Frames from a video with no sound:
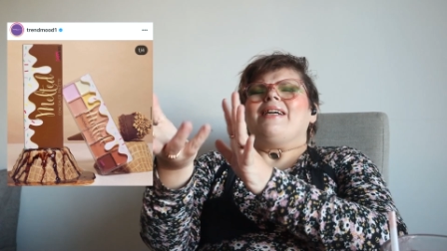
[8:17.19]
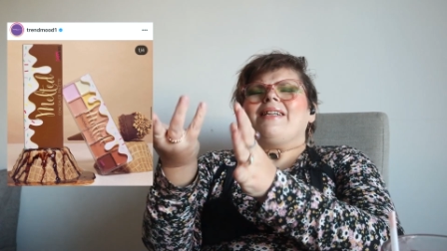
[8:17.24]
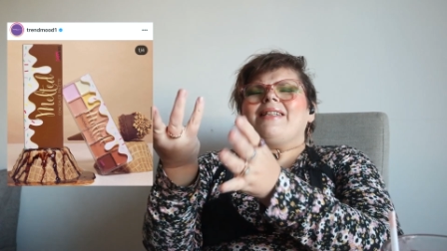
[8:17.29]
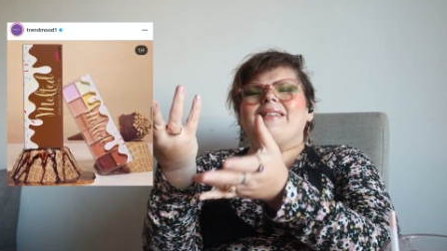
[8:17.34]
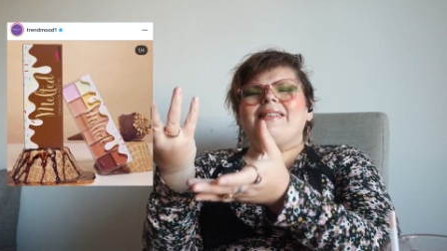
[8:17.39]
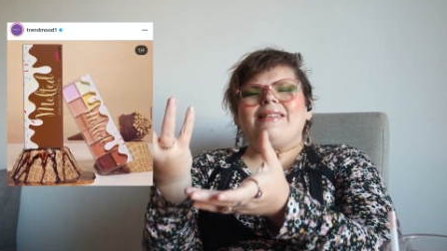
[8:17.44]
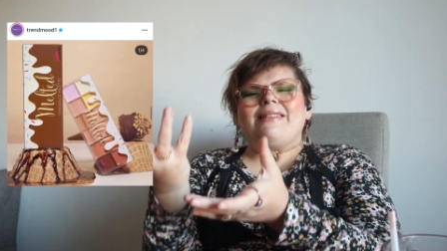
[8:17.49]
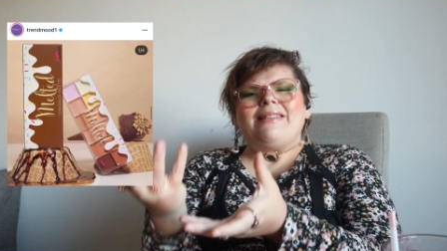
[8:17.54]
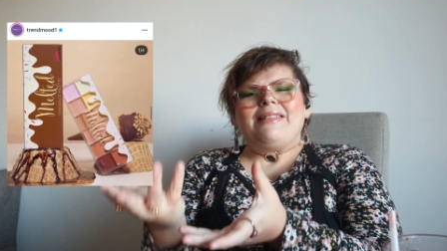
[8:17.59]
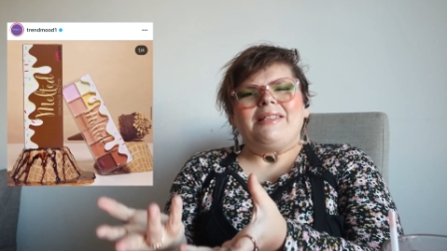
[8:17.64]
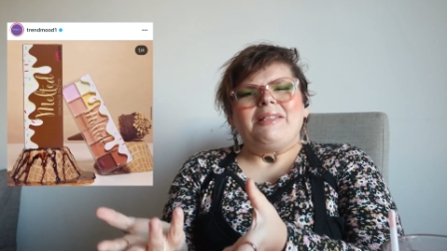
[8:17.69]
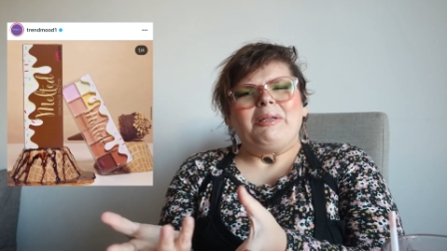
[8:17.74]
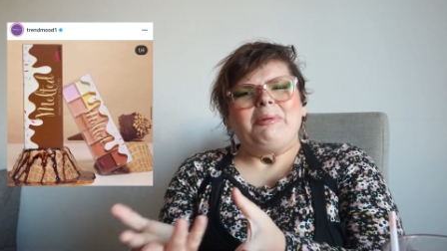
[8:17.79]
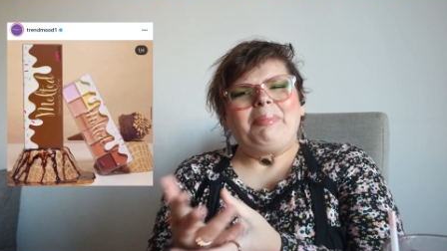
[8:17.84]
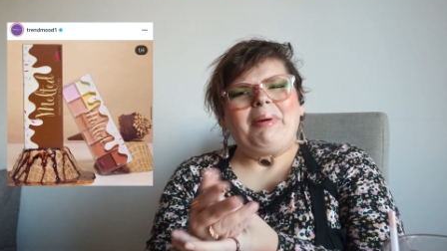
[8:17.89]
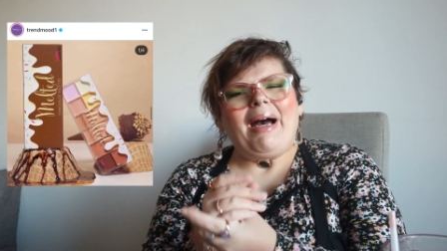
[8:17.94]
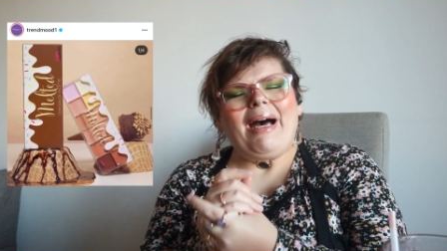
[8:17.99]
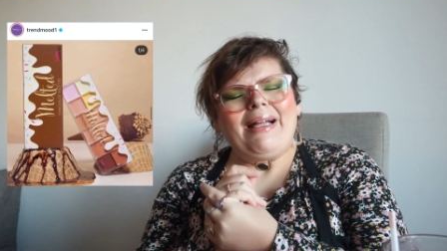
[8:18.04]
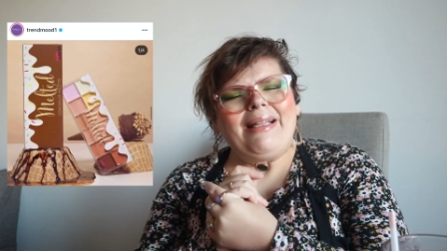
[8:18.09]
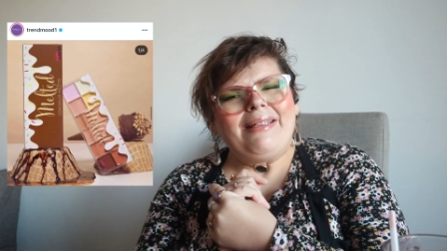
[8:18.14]
a concealer
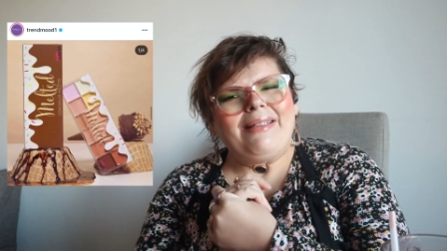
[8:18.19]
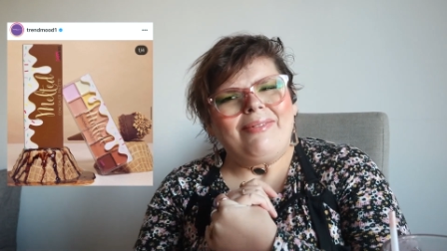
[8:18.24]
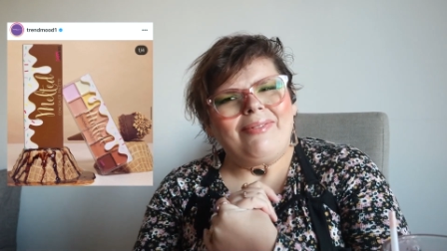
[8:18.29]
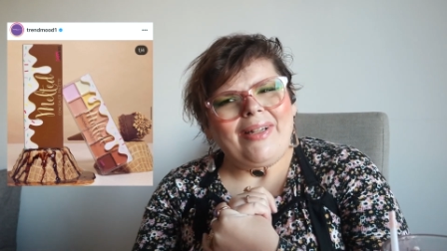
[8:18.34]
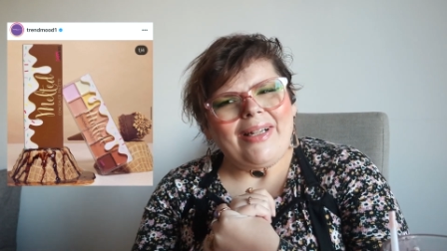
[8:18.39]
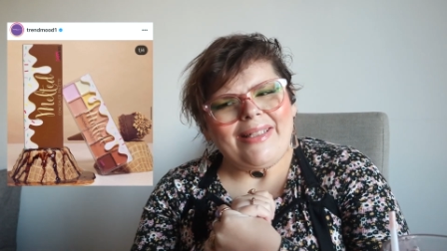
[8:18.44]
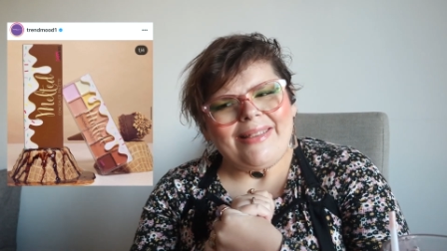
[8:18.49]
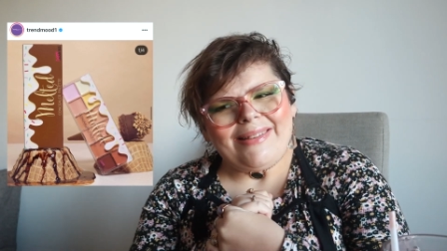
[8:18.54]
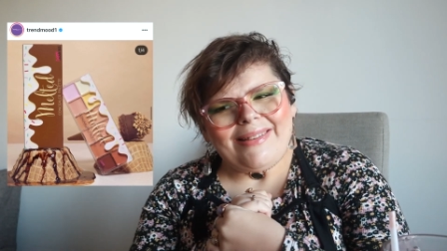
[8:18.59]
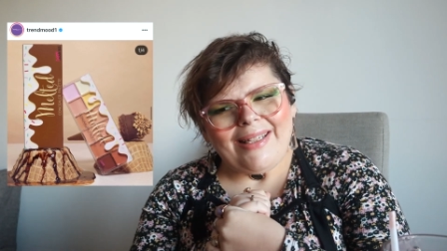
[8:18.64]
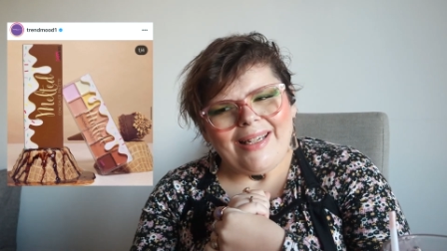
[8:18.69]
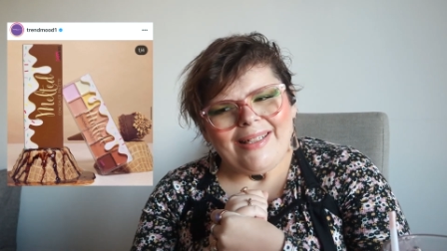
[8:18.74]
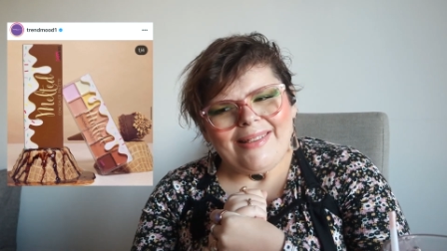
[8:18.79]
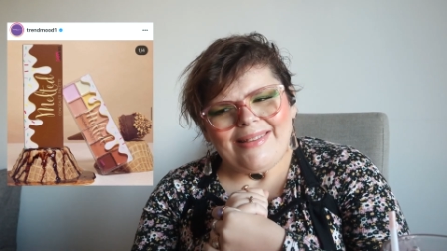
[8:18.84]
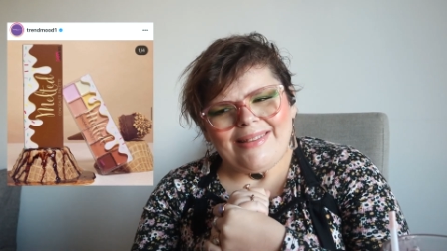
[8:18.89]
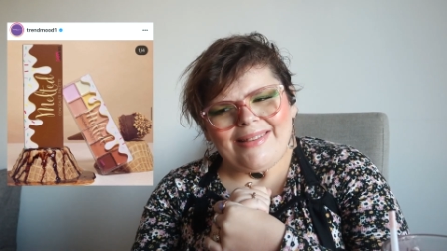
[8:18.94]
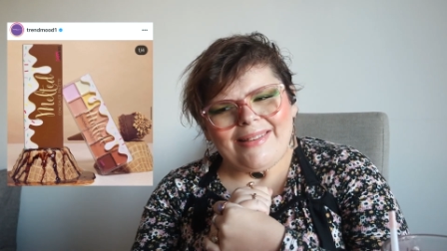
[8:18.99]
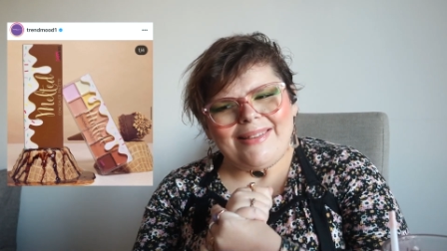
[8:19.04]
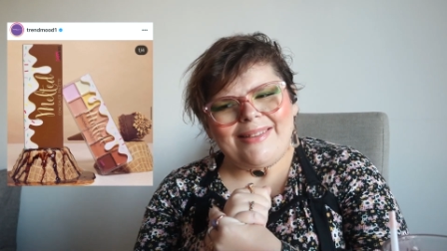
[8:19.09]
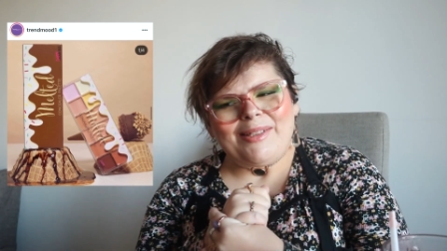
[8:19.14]
palette of that
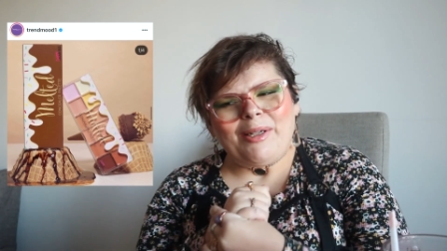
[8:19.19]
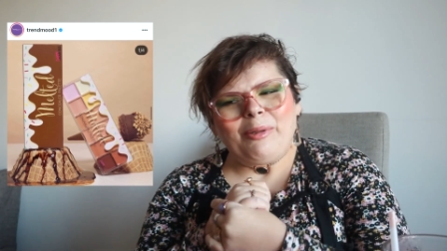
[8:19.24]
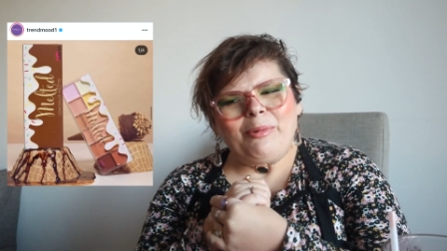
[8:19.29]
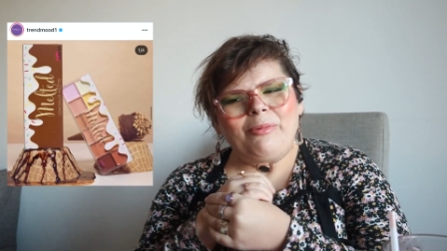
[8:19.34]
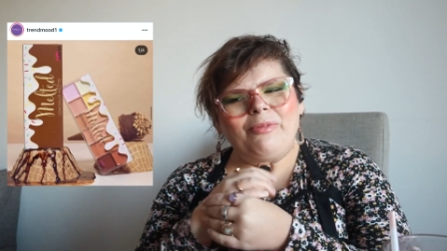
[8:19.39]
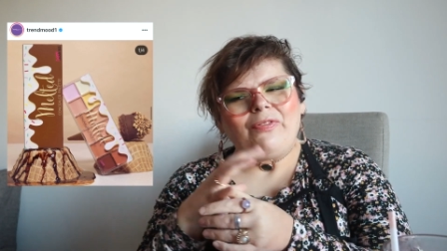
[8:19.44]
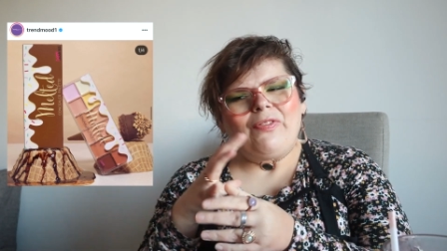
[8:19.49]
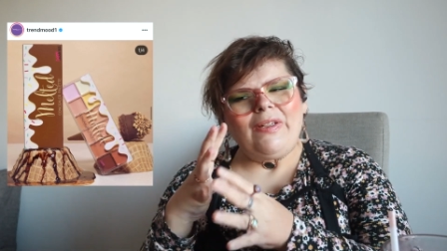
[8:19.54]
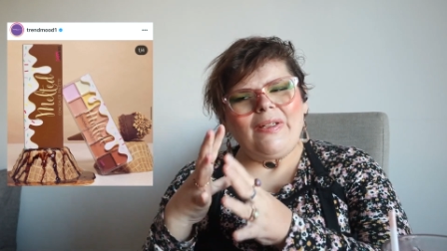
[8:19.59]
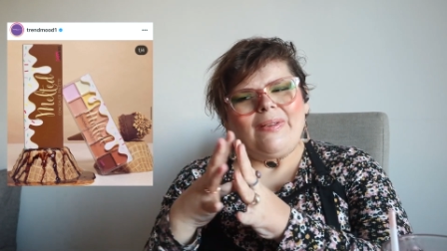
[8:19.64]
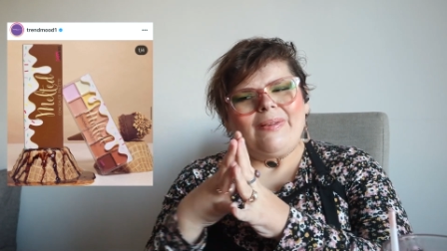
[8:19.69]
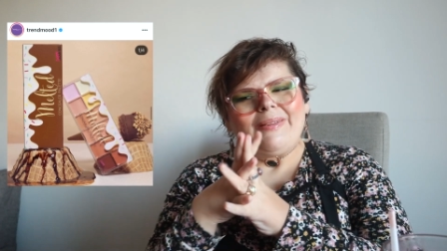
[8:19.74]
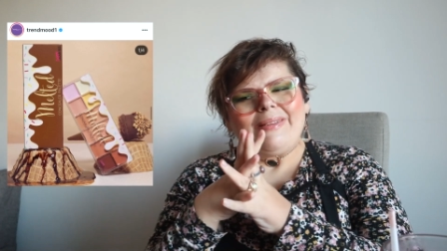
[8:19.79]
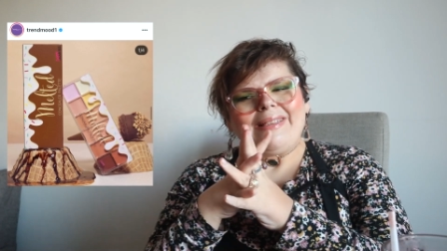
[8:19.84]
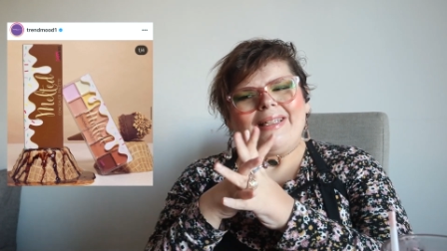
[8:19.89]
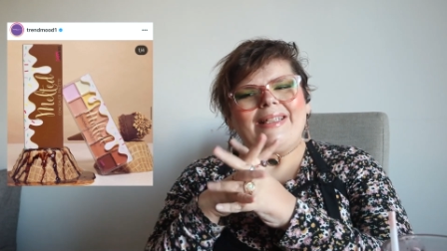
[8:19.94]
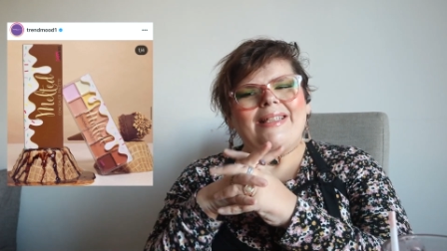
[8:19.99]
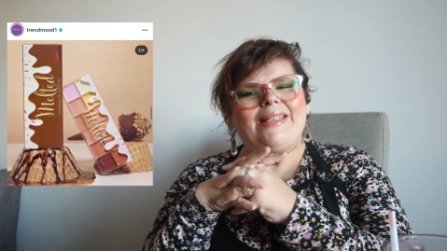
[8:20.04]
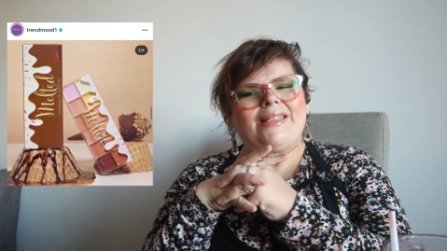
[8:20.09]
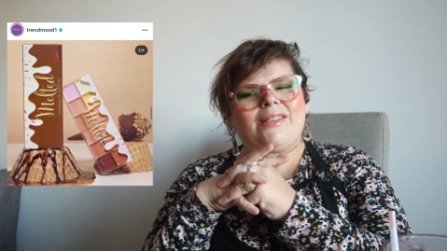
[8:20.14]
size and scope feels
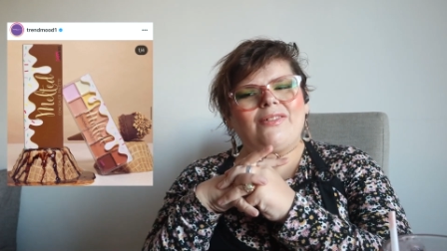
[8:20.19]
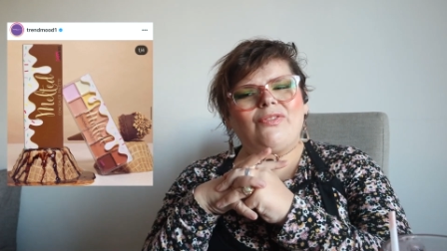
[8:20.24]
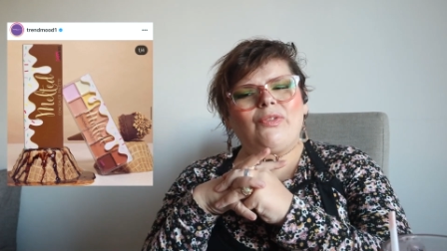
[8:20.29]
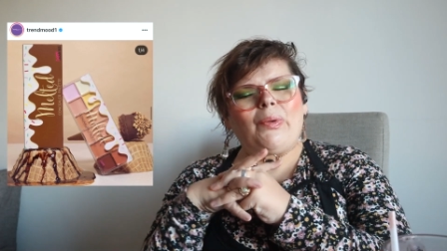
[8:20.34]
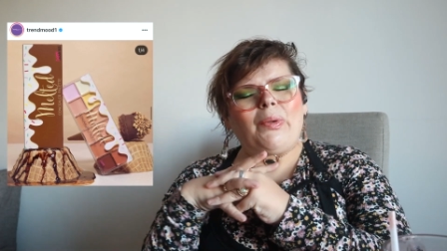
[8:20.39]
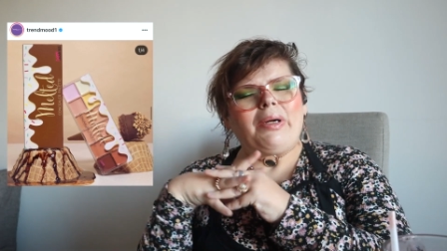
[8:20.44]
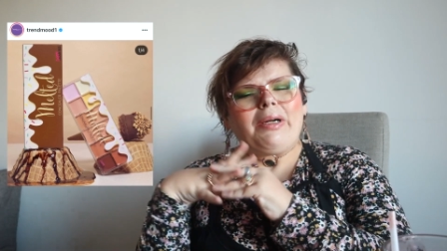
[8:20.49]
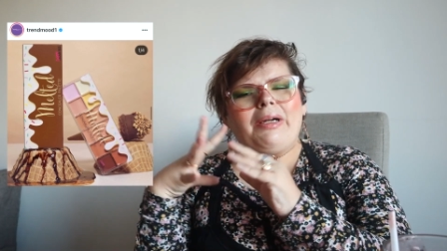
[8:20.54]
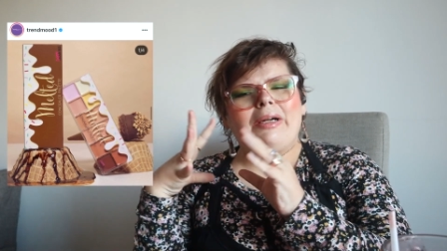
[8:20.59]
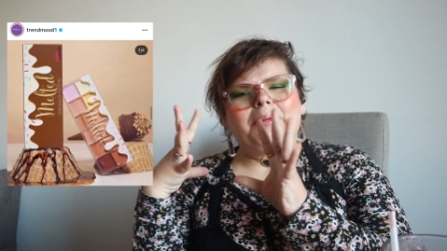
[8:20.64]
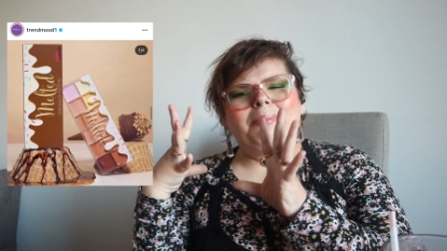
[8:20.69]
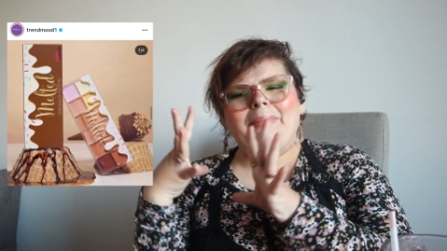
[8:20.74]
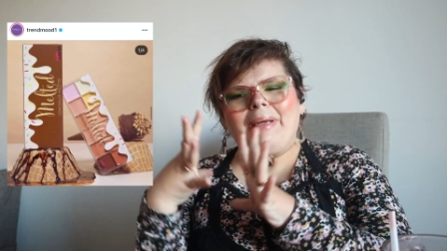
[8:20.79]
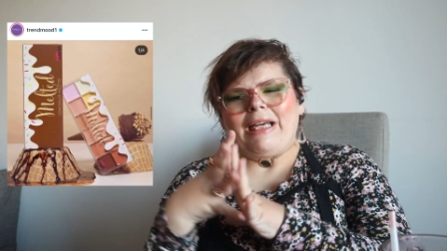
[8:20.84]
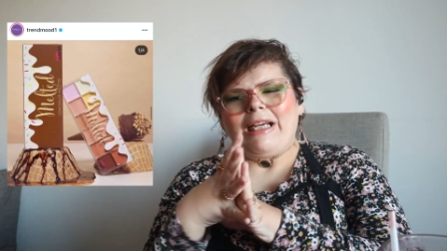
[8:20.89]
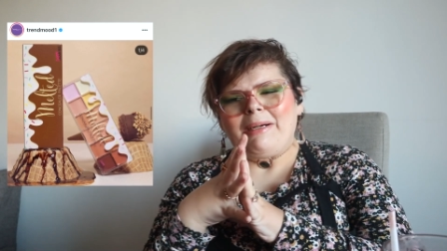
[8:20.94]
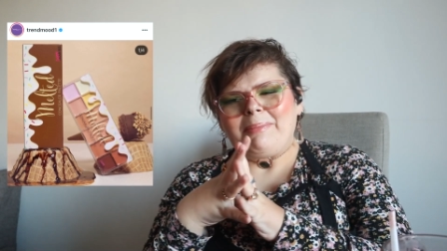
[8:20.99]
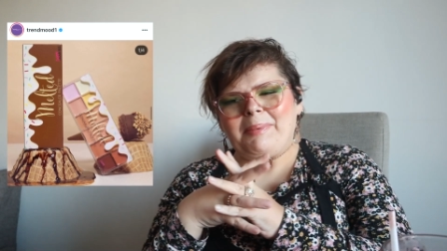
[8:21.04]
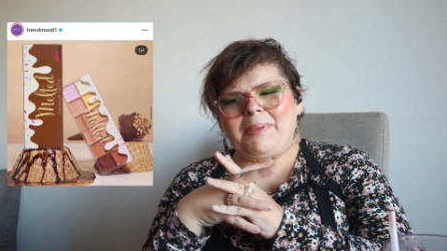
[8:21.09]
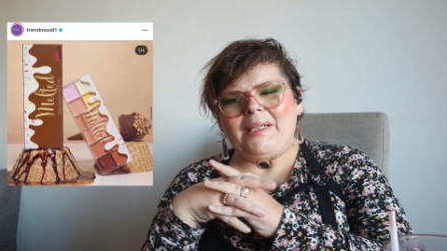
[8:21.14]
like it's for
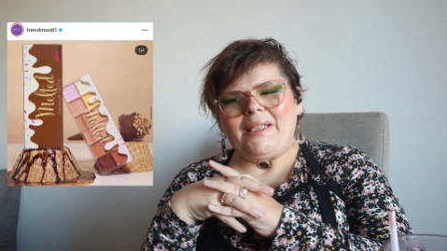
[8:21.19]
makeup